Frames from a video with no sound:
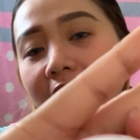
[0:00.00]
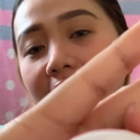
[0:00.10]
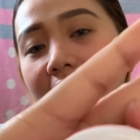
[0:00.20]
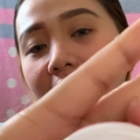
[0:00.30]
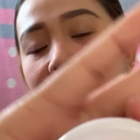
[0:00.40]

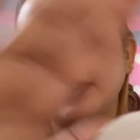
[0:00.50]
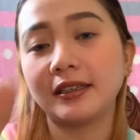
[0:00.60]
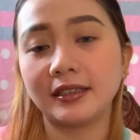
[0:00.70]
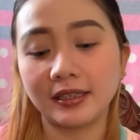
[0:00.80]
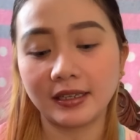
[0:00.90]
date.
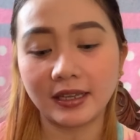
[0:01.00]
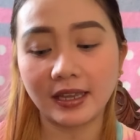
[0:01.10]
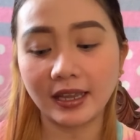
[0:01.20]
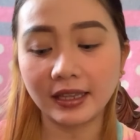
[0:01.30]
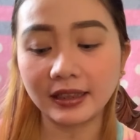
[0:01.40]

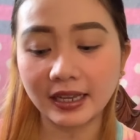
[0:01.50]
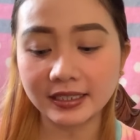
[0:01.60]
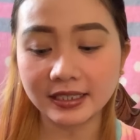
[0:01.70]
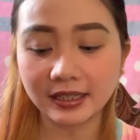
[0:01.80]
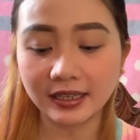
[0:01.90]
And
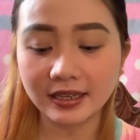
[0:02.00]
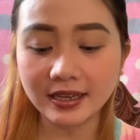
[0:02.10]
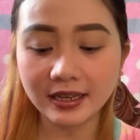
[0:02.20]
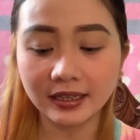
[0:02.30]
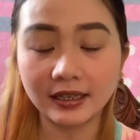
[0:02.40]

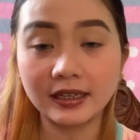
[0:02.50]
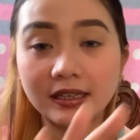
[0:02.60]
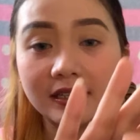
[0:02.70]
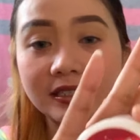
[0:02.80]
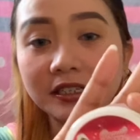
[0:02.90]
lastly,
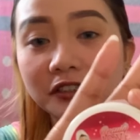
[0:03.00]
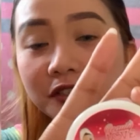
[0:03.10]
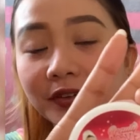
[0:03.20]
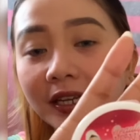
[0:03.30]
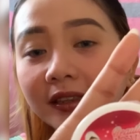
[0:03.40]
si
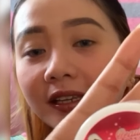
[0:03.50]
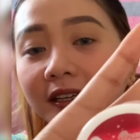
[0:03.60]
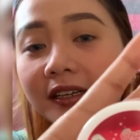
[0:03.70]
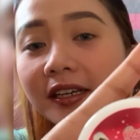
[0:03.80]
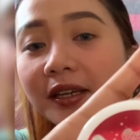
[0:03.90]
Rejuvenating
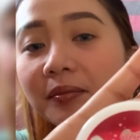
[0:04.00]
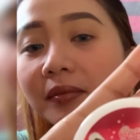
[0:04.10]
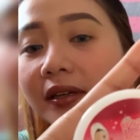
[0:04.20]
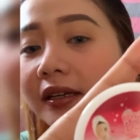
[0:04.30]
Cream.